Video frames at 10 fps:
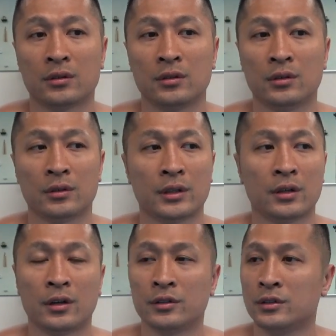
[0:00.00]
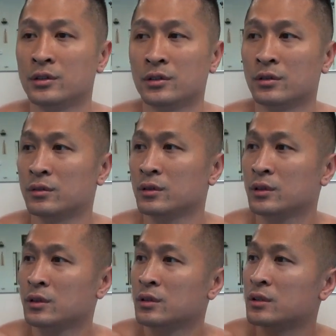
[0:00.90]
You know that all you know
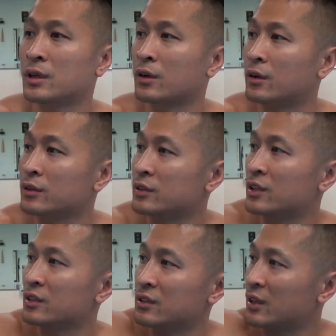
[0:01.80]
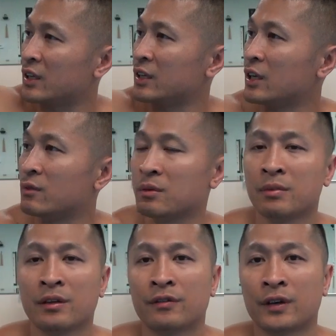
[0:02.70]
that all that any
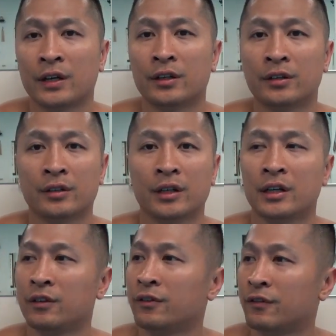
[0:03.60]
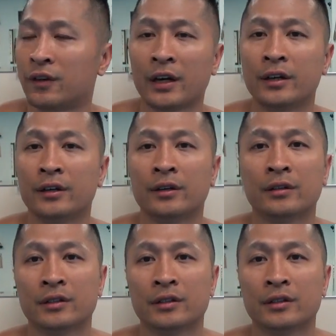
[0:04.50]
MMA fighter, any fighter,